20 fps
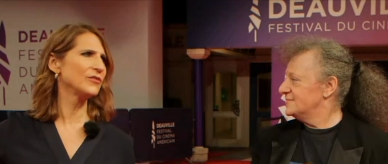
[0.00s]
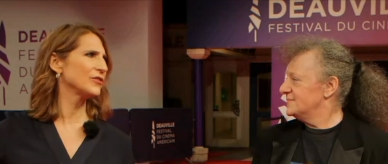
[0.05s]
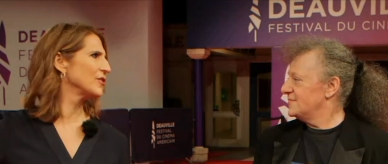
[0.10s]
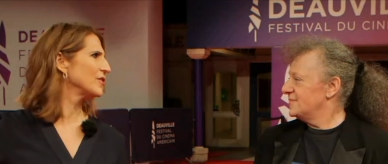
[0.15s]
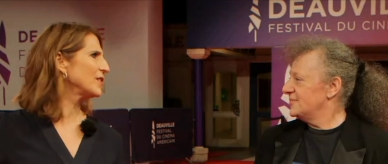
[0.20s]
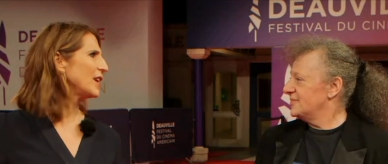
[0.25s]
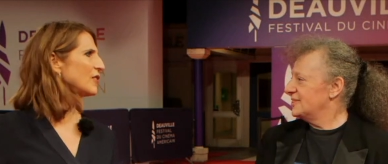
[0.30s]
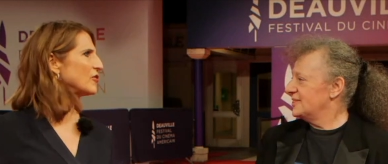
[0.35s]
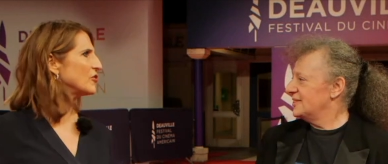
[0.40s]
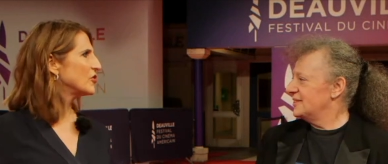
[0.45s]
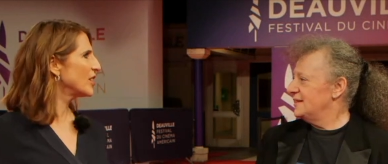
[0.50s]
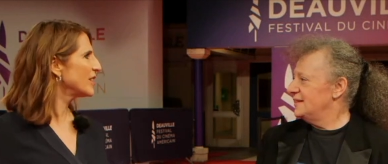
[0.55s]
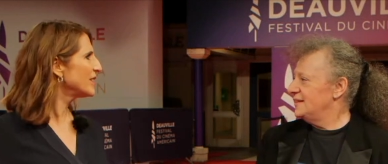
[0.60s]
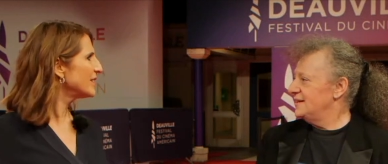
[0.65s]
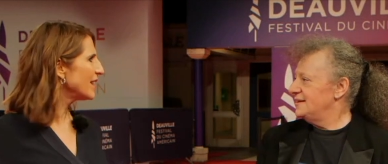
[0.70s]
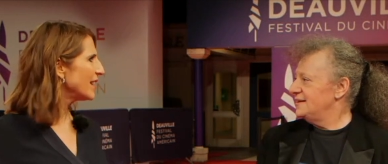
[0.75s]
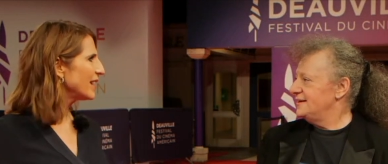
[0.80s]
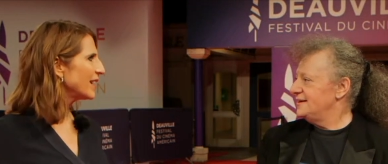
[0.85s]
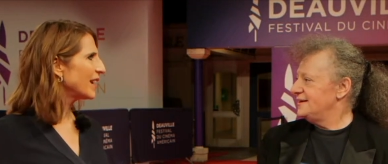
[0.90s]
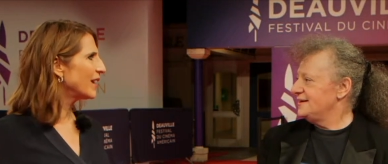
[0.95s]
Speaker 1: turned out just
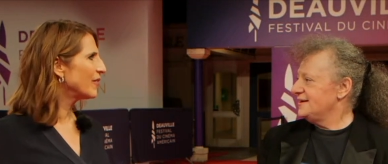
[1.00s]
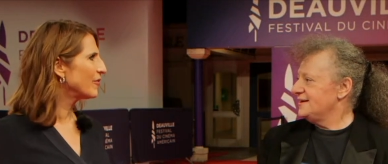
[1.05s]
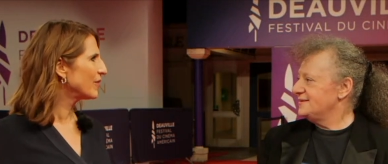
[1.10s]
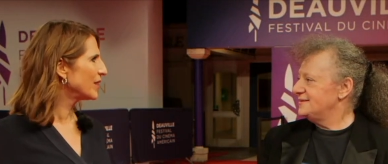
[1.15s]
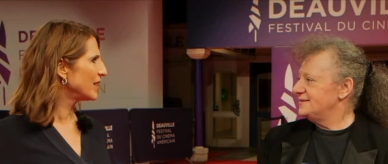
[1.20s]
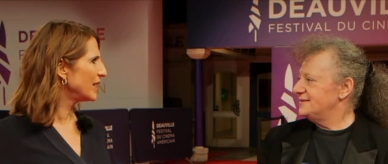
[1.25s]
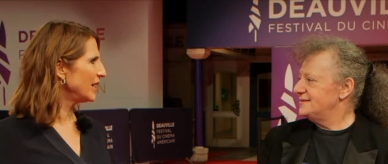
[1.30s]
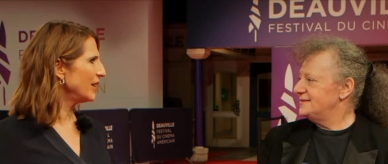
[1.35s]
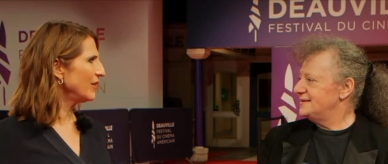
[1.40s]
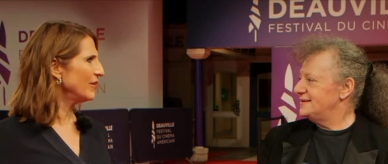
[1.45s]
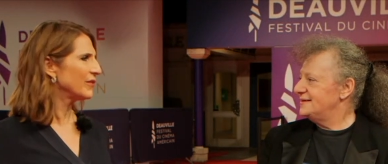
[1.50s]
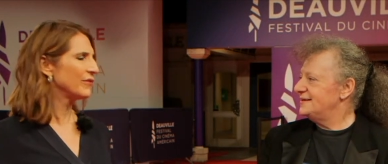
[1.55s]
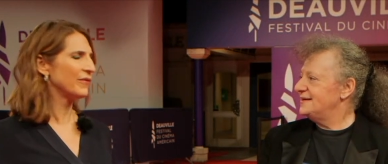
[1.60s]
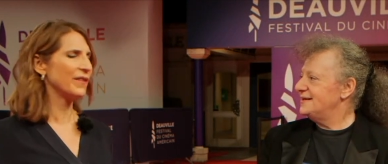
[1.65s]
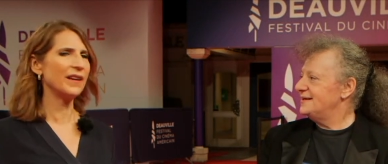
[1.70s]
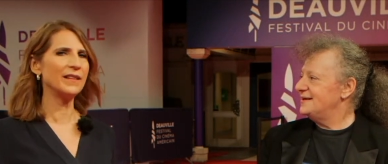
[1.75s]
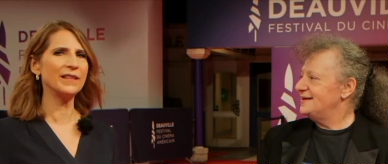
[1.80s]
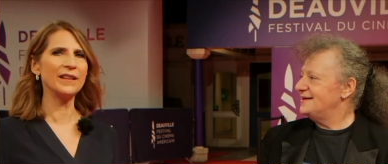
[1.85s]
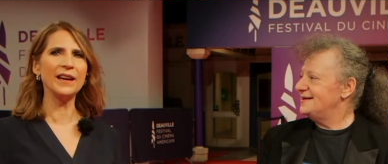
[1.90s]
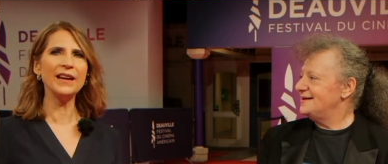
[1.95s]
like every year, it
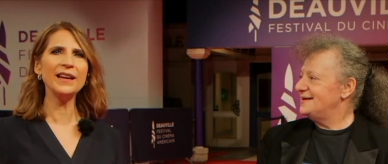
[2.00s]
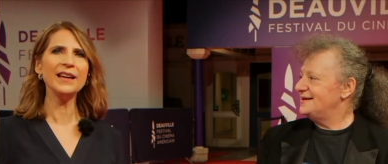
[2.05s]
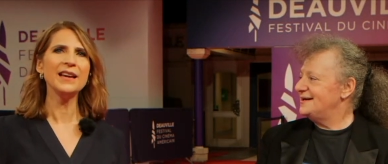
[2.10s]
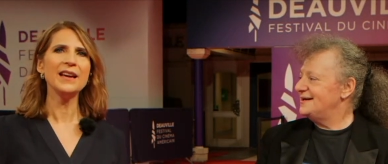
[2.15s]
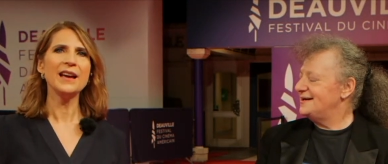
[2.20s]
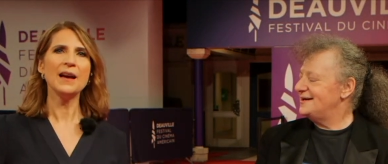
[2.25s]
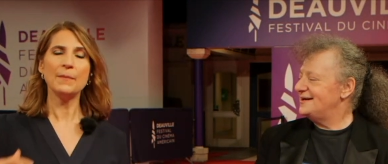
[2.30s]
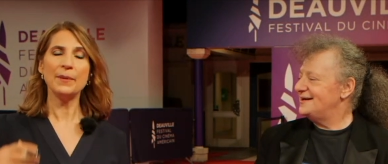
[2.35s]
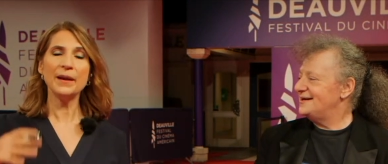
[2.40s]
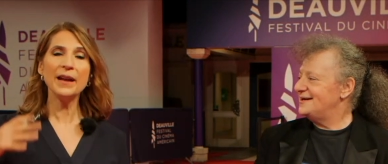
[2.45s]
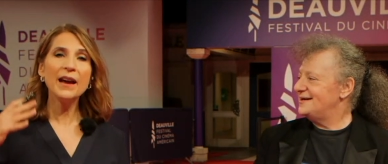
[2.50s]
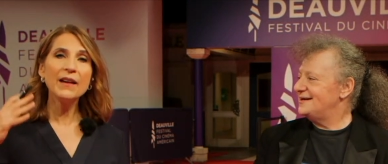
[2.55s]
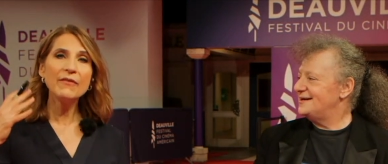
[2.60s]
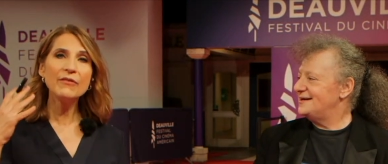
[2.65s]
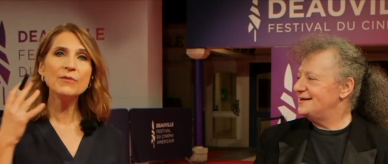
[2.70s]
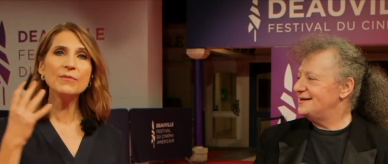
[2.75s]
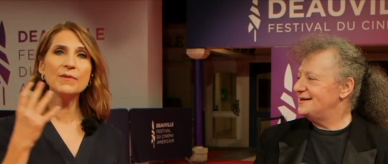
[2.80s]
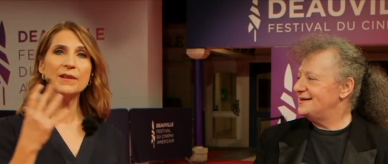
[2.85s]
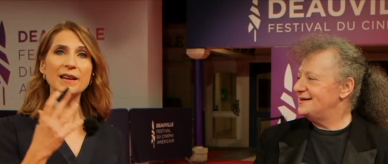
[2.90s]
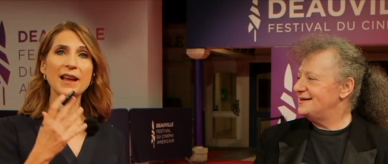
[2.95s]
felt like, but
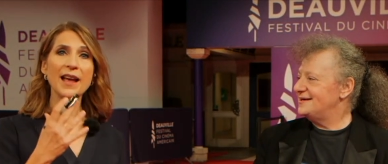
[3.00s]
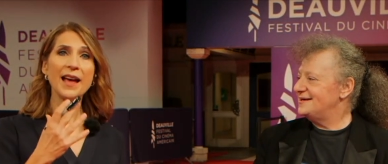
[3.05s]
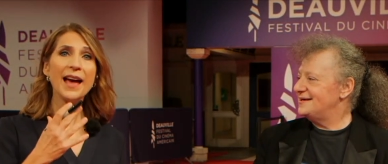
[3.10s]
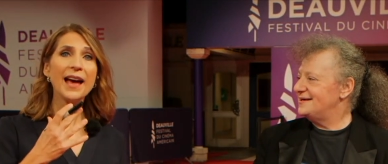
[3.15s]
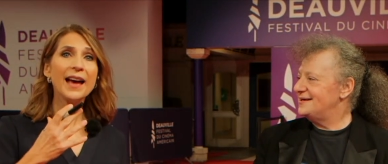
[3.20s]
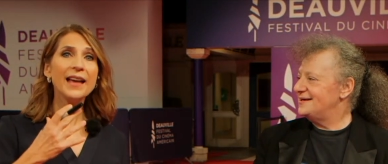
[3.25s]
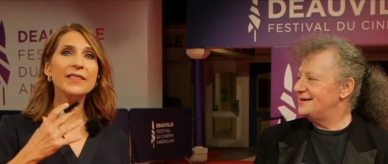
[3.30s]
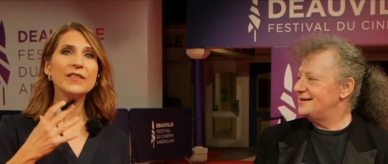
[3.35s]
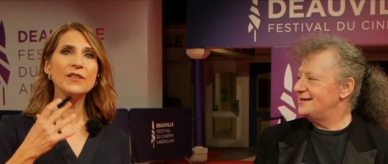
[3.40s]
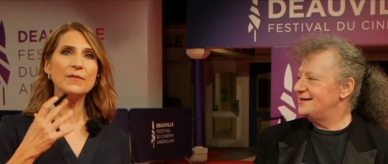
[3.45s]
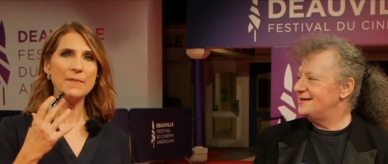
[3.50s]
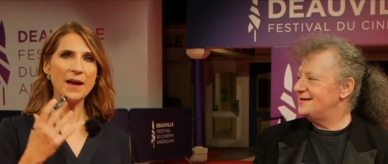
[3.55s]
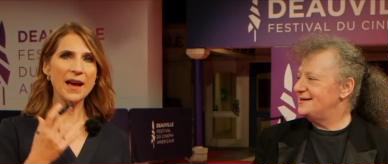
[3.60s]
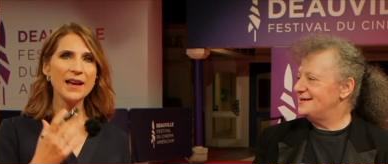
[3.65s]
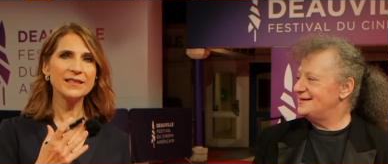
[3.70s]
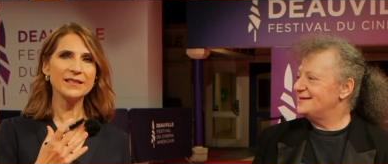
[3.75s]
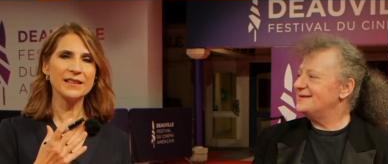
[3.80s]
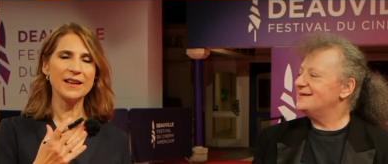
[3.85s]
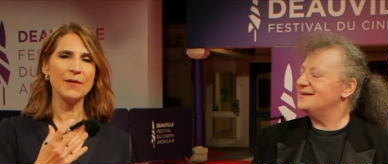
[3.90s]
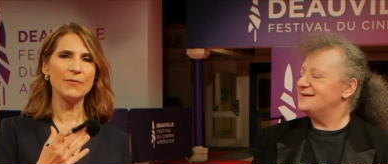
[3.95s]
everyone had their
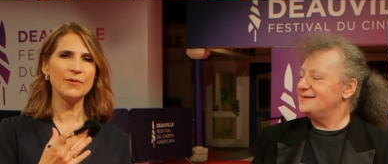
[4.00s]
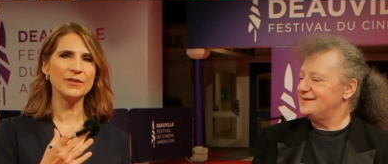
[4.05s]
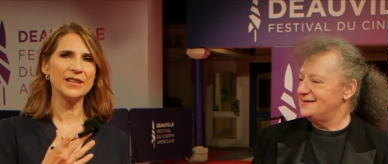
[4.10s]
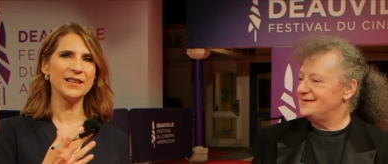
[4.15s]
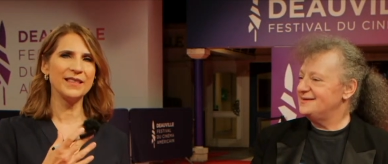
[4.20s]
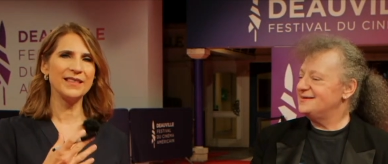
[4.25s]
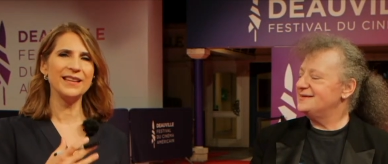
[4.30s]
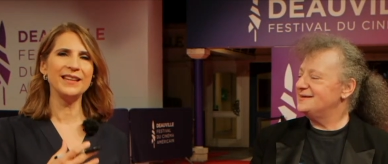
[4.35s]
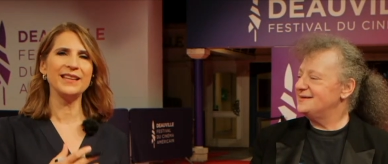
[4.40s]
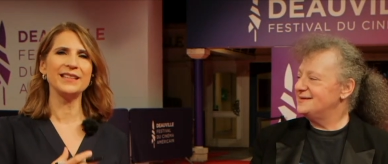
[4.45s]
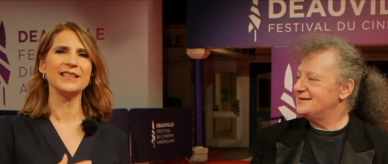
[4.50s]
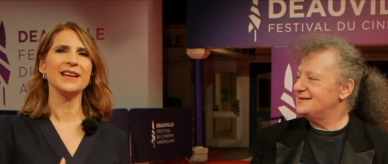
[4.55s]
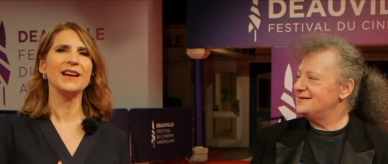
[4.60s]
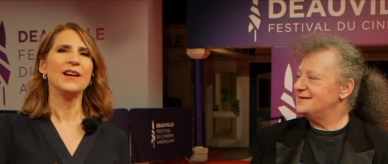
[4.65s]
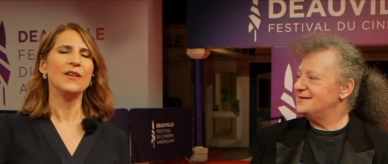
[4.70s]
mask on, which I think is